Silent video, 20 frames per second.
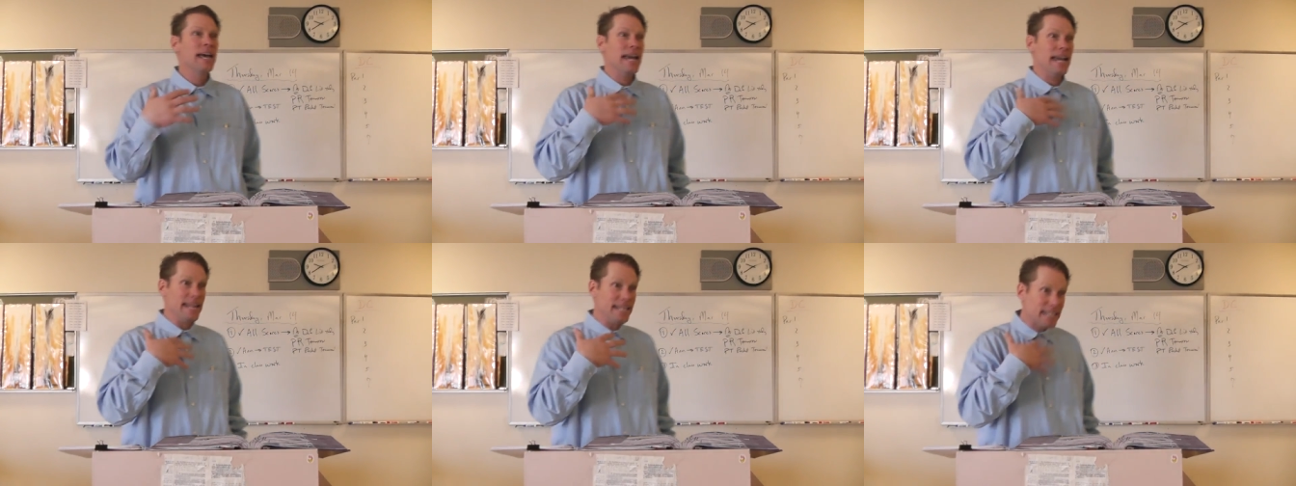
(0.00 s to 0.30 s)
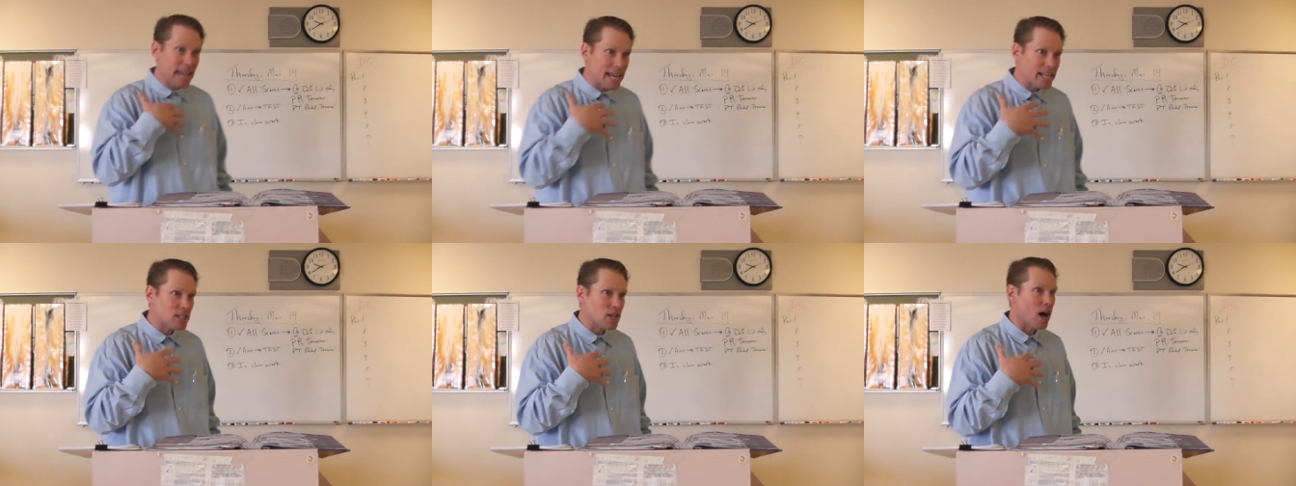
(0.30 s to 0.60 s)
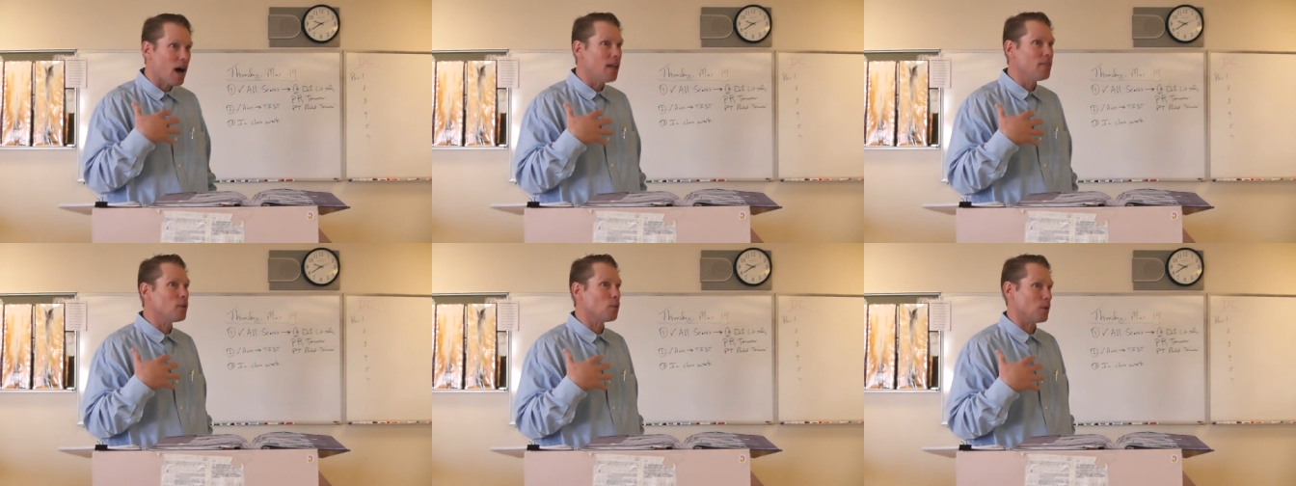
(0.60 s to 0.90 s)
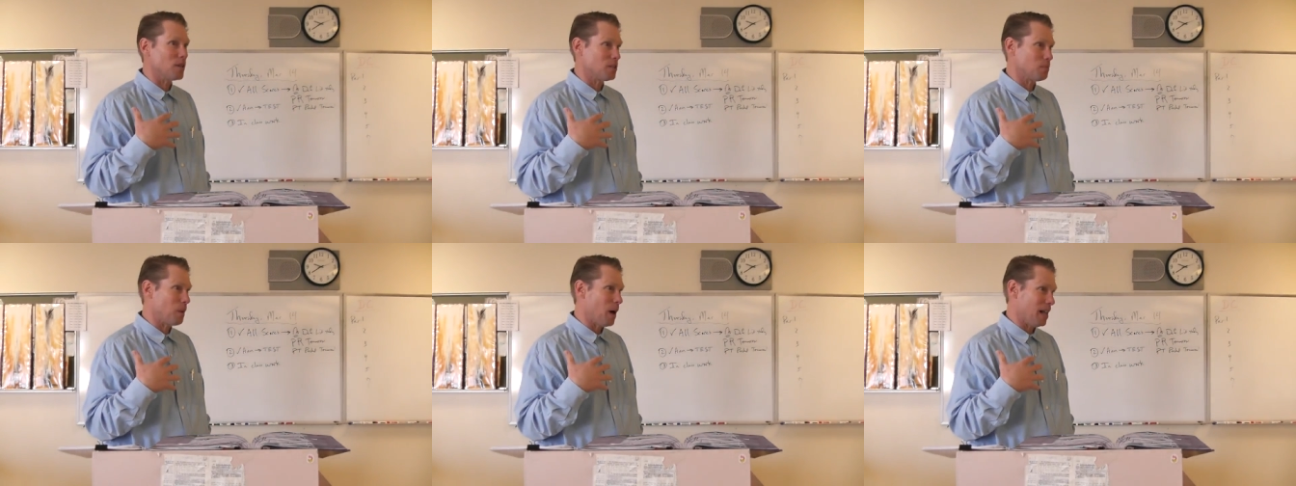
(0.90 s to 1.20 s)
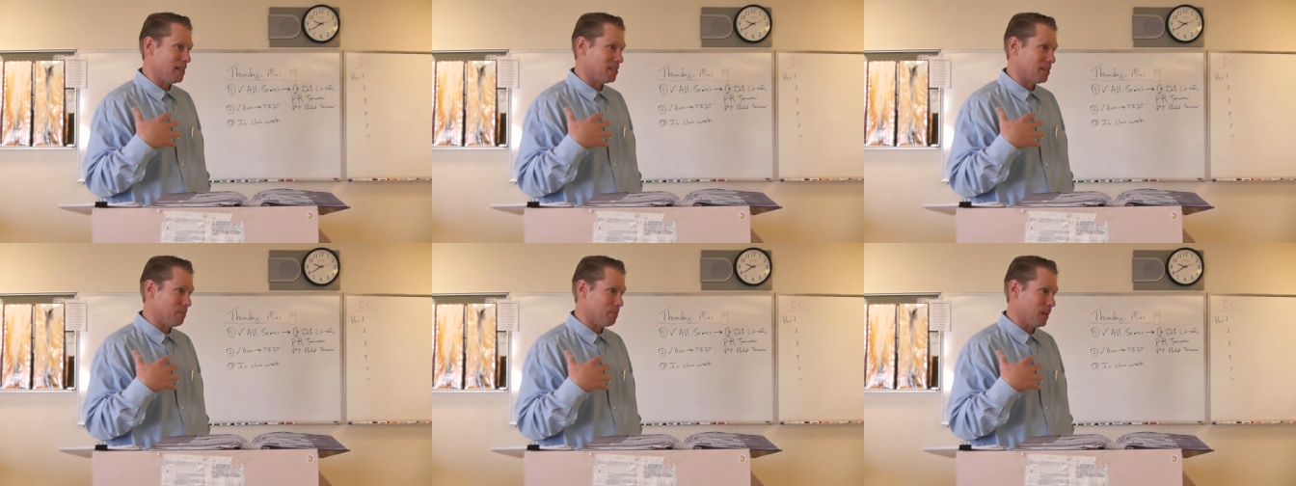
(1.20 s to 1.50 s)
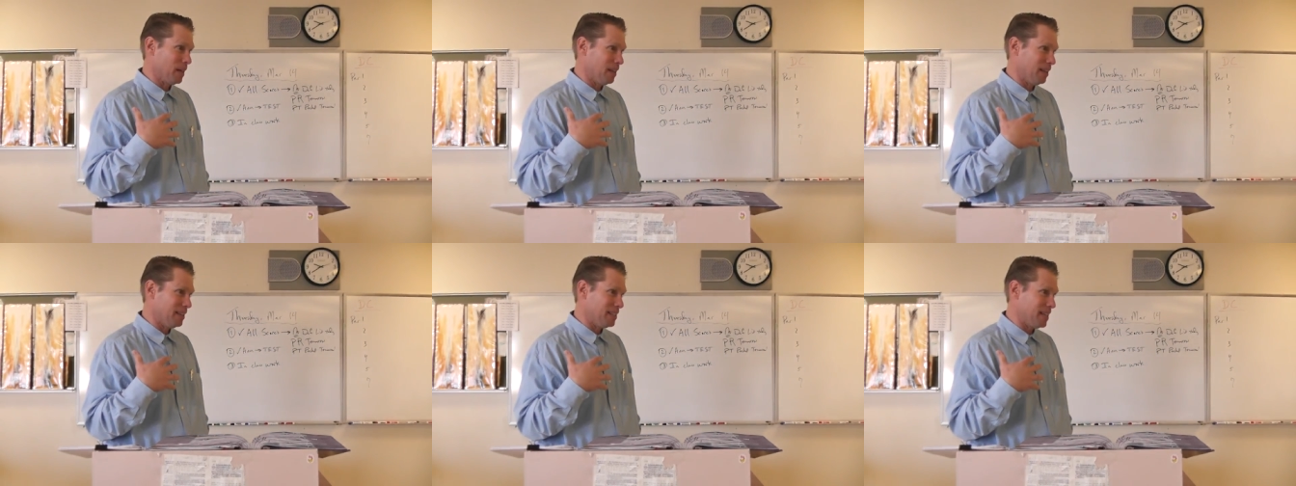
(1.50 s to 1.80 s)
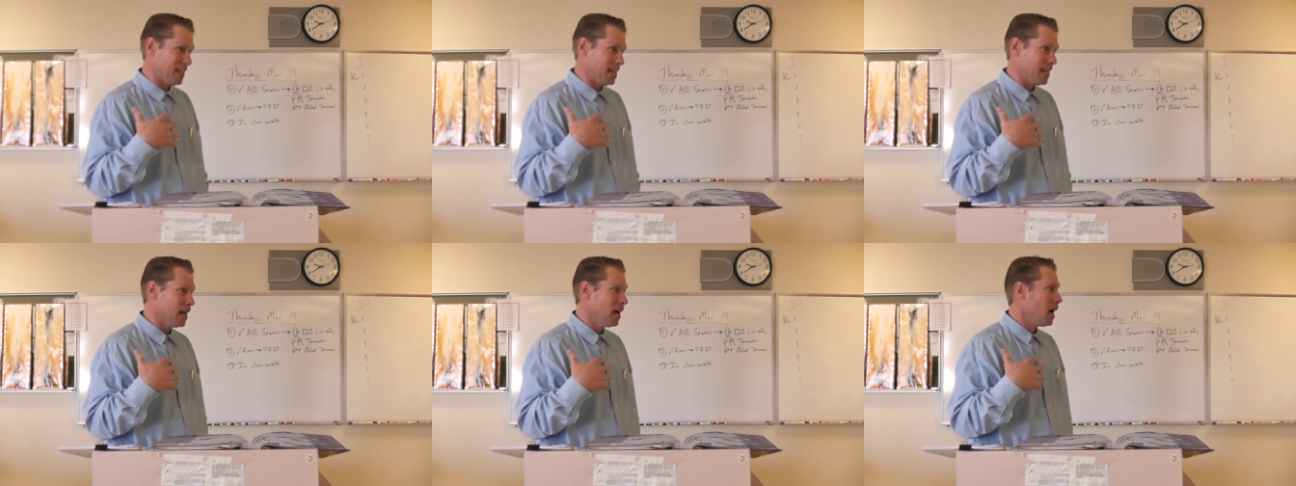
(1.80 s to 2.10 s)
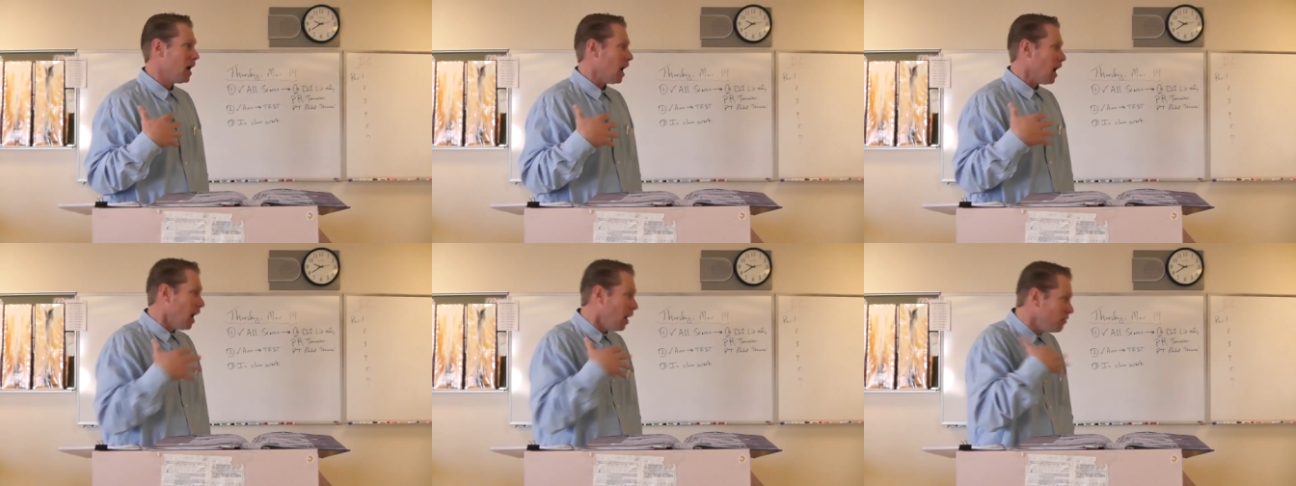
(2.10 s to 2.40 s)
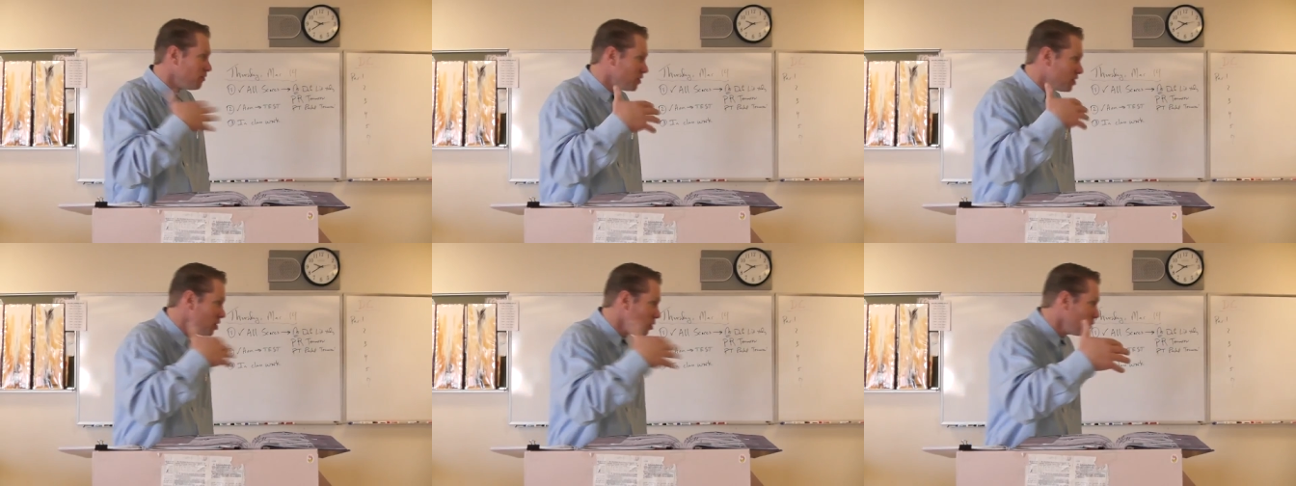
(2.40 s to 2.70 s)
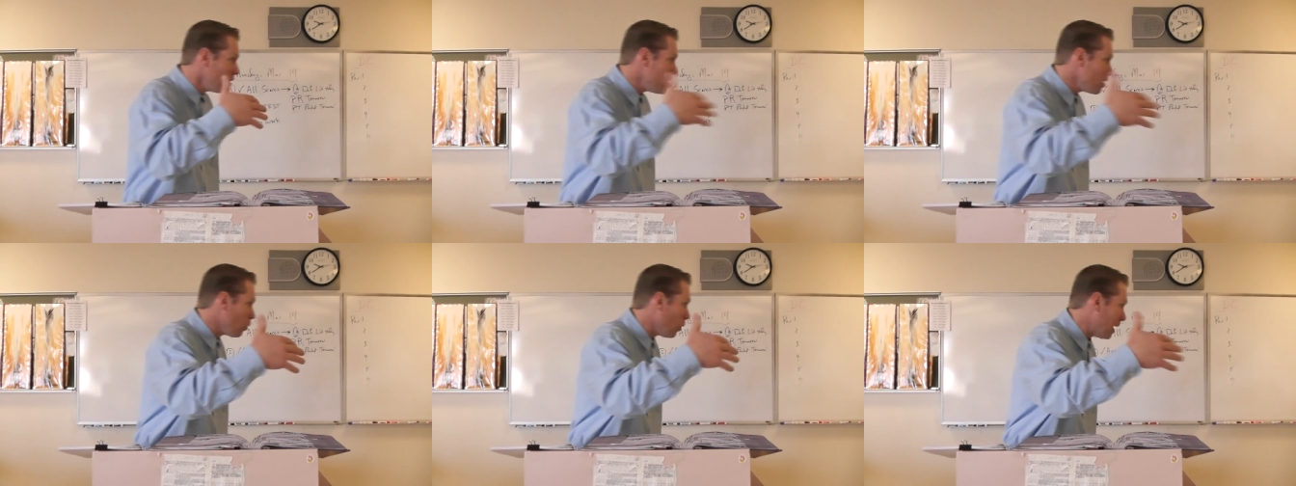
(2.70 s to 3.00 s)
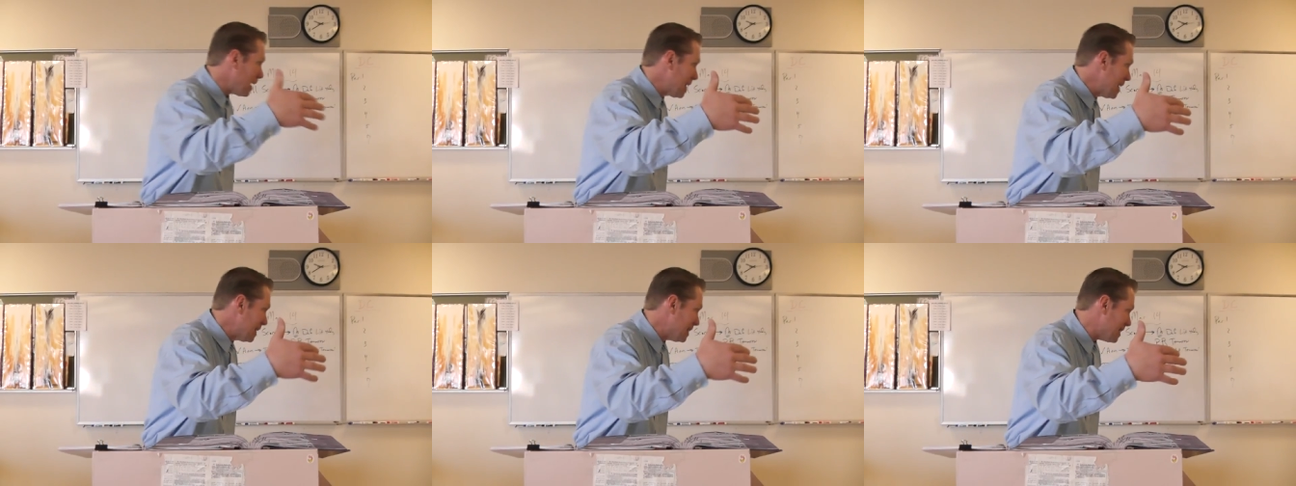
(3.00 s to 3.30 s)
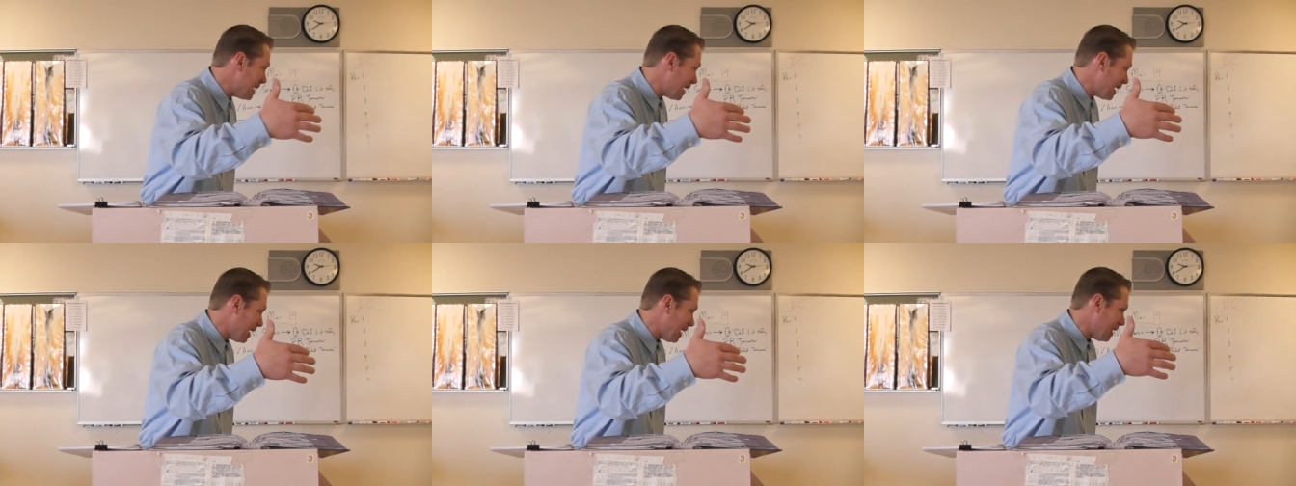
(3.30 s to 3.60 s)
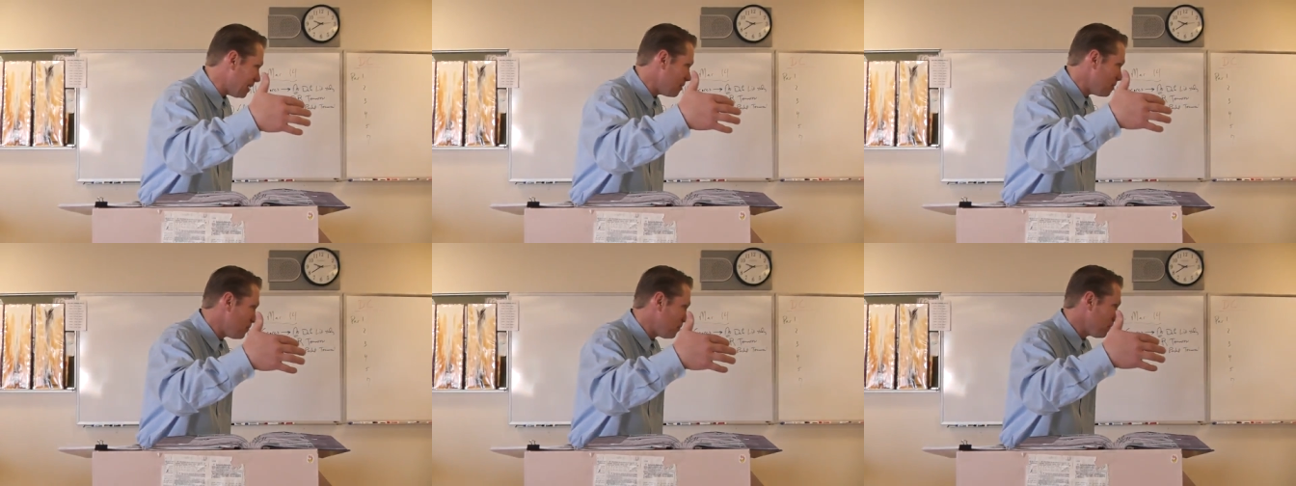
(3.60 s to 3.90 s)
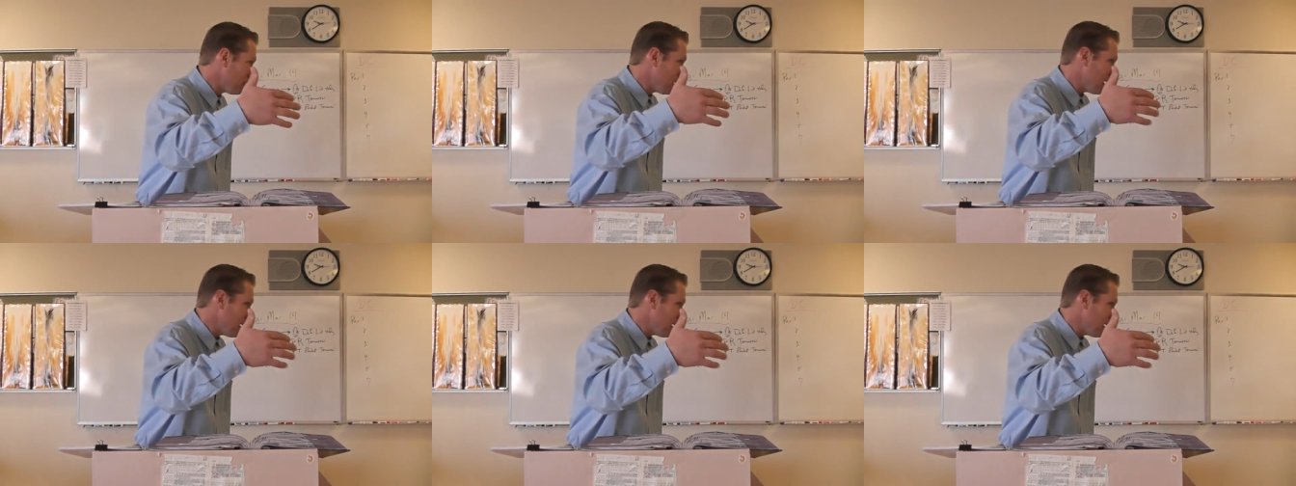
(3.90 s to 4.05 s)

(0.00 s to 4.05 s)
He takes on the responsibility of doing what he did,